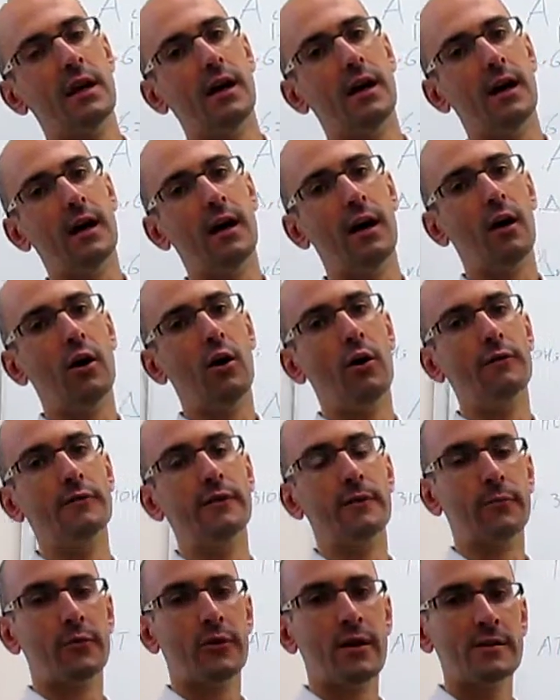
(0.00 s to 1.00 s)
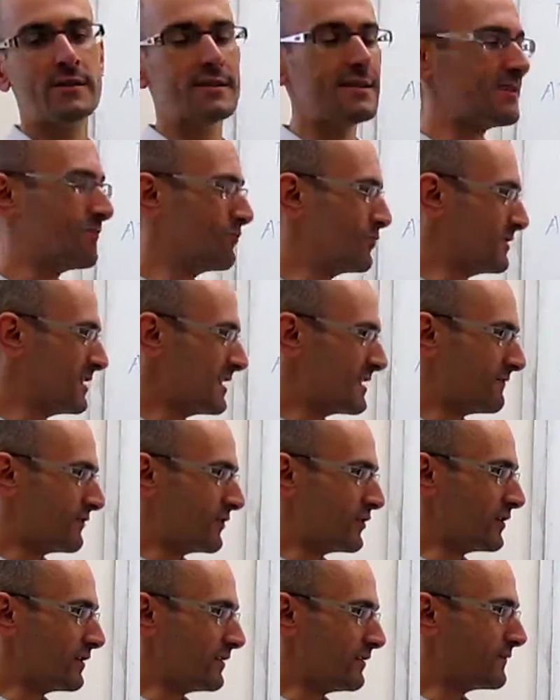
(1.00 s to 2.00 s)
uh, of the process, which is
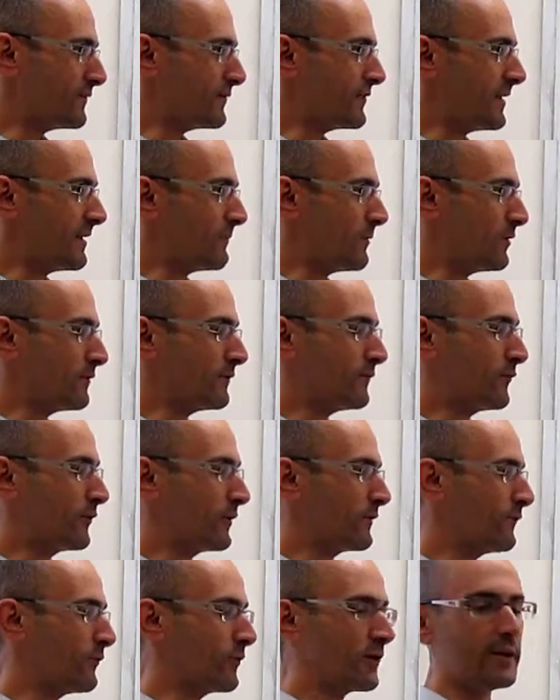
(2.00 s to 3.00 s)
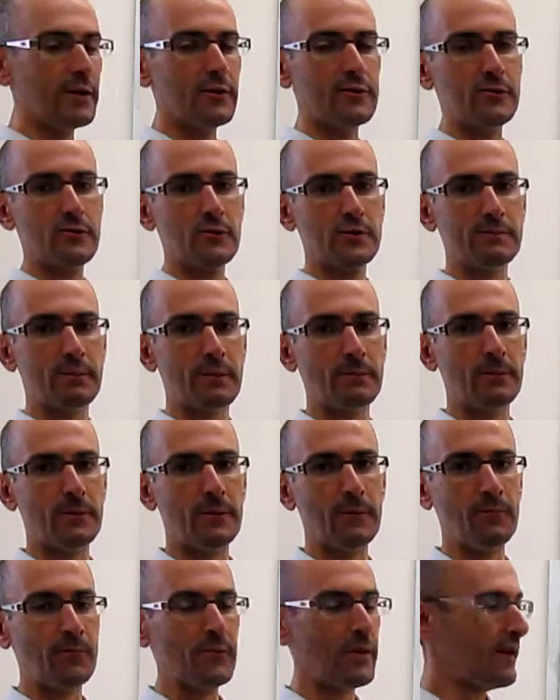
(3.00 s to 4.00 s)
very different, about 44 kilojoules per mole.